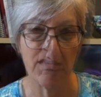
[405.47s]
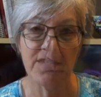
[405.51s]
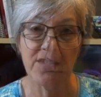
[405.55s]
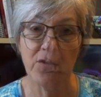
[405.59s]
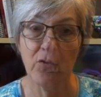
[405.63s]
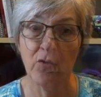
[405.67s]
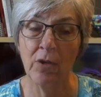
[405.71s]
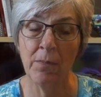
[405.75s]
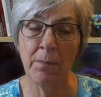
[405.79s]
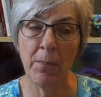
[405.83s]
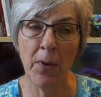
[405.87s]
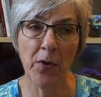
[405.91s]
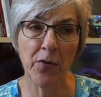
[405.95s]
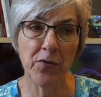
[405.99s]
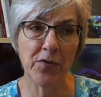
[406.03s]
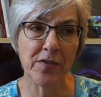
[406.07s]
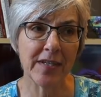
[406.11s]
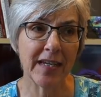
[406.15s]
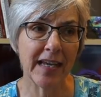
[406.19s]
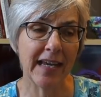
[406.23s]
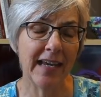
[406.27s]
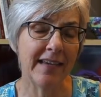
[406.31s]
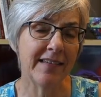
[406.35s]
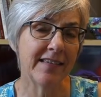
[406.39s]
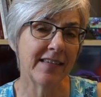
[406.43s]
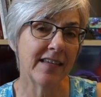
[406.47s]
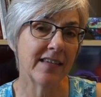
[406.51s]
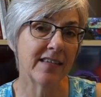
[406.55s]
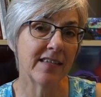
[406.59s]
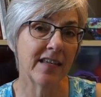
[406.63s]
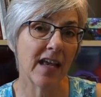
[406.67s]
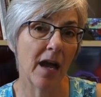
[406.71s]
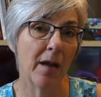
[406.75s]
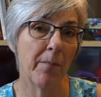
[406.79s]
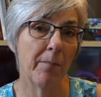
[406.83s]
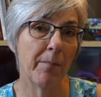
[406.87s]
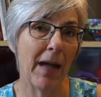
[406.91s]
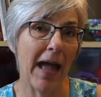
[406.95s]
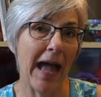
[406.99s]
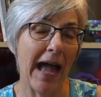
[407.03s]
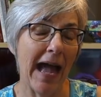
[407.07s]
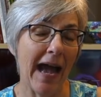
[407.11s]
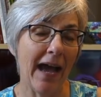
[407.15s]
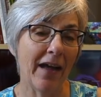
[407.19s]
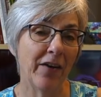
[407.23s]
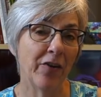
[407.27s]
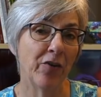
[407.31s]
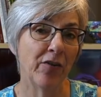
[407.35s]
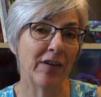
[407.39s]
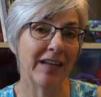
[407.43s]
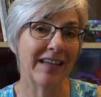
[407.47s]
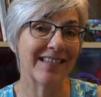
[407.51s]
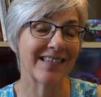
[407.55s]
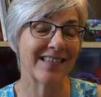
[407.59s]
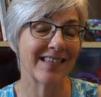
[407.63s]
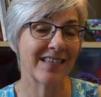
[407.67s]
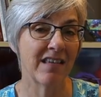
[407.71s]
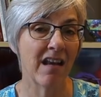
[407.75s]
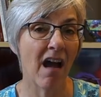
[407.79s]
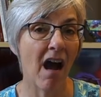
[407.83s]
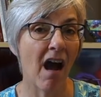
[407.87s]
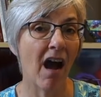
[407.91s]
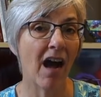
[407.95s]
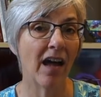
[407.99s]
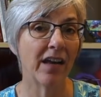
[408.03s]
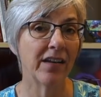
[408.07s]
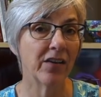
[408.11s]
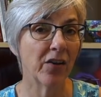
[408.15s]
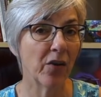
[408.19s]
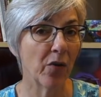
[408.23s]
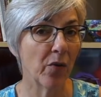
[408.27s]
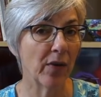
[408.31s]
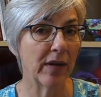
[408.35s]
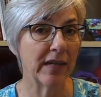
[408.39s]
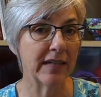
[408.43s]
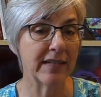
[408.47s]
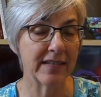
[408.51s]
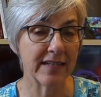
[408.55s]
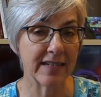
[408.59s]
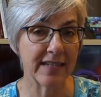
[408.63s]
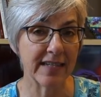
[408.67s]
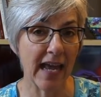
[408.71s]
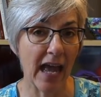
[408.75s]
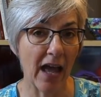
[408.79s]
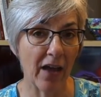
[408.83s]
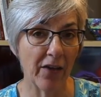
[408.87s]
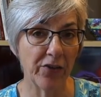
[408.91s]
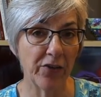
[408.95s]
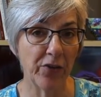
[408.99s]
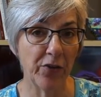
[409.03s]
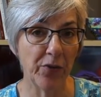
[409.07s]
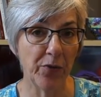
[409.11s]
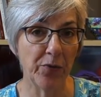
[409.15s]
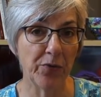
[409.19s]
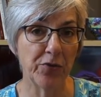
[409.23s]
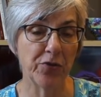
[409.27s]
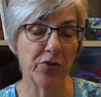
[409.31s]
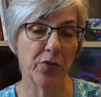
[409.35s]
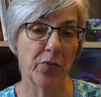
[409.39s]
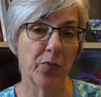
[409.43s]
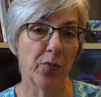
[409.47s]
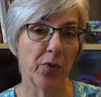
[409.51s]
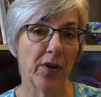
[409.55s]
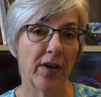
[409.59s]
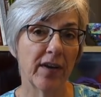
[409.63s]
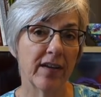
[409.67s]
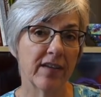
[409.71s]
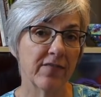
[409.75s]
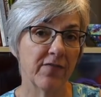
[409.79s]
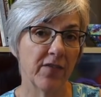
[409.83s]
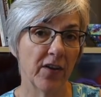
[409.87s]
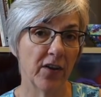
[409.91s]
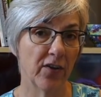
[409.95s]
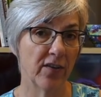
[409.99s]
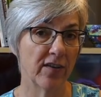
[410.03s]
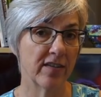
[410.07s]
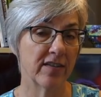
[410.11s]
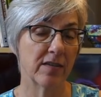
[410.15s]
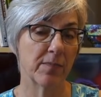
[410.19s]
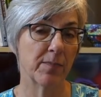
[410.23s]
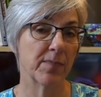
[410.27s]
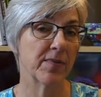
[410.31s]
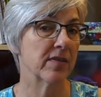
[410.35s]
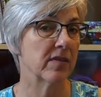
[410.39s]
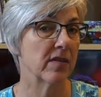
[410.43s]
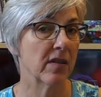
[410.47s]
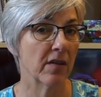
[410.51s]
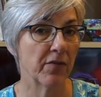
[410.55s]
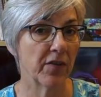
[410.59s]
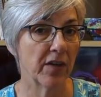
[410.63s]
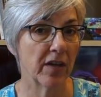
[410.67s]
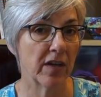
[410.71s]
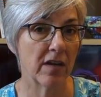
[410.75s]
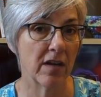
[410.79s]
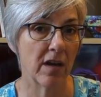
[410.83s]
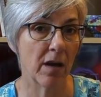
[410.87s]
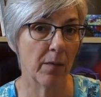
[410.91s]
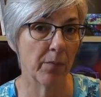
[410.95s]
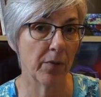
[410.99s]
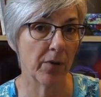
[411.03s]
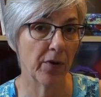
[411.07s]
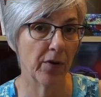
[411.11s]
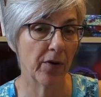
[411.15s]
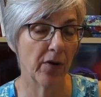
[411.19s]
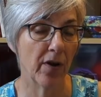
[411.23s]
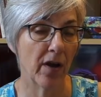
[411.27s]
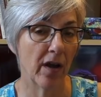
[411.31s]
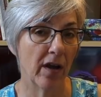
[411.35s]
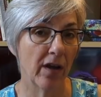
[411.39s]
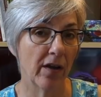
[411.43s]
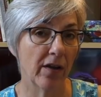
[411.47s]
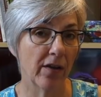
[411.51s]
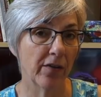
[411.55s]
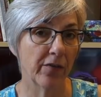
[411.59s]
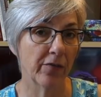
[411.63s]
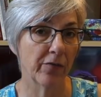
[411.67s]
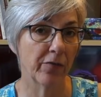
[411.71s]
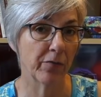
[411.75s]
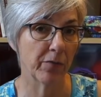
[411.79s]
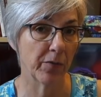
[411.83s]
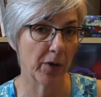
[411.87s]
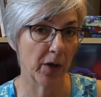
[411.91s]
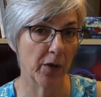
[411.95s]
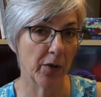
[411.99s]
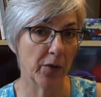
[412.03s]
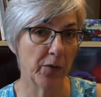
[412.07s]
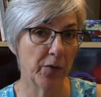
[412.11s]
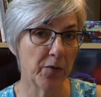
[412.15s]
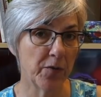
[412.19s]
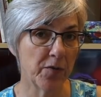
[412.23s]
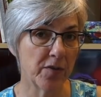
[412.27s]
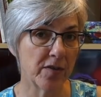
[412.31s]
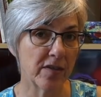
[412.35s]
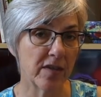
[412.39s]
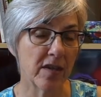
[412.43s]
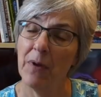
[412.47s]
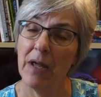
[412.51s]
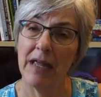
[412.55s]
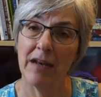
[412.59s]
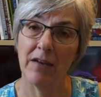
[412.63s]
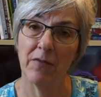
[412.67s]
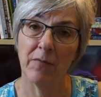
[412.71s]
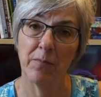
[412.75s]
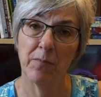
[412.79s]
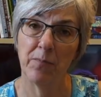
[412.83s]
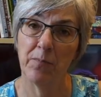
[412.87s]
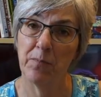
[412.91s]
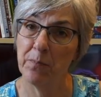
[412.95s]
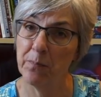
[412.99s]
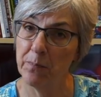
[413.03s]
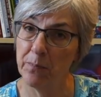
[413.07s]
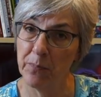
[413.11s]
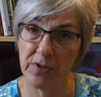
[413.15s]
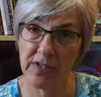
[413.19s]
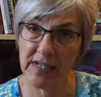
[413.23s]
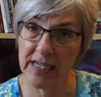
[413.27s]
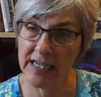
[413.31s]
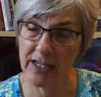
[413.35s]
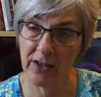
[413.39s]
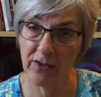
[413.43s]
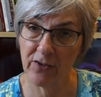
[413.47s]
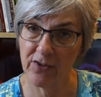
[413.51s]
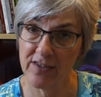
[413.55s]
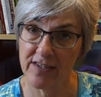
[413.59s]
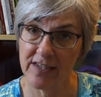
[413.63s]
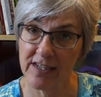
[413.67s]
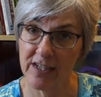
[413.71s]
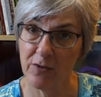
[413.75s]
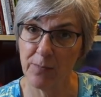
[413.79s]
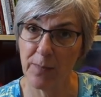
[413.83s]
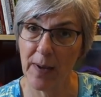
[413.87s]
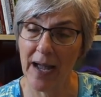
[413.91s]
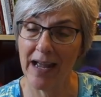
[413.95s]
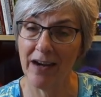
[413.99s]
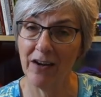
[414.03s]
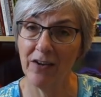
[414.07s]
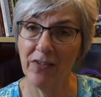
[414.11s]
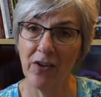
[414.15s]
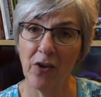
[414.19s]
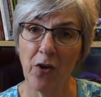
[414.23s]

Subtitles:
So in most cases, a pattern is not going to tell you to work at a very specific number of rows in a particular stitch pattern.